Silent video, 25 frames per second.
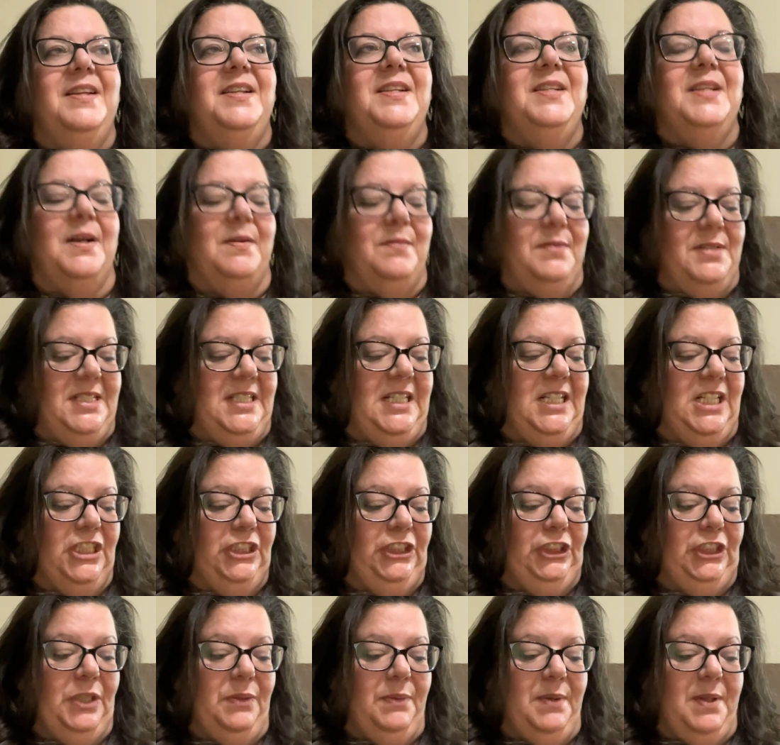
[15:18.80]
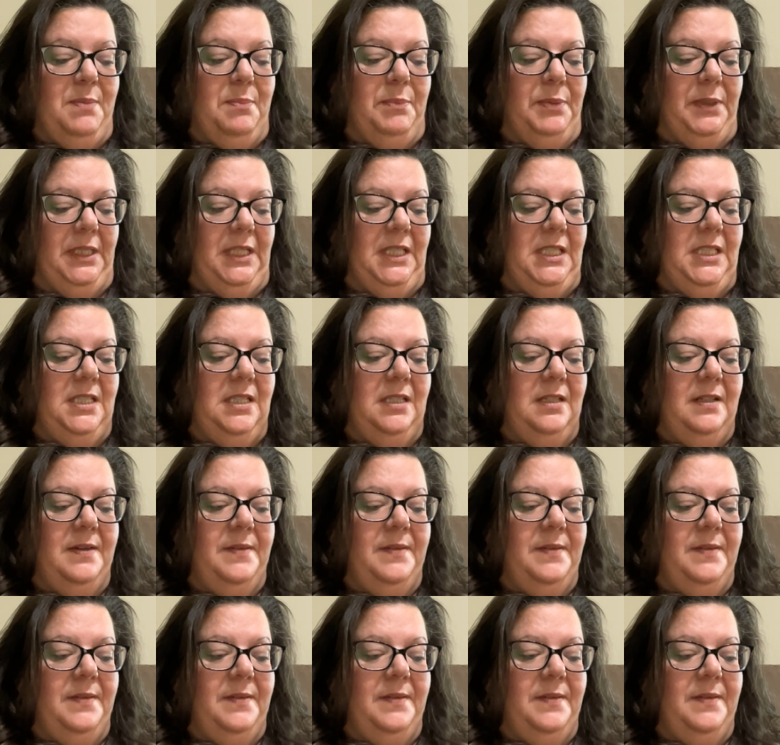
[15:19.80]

I was gushing with blood.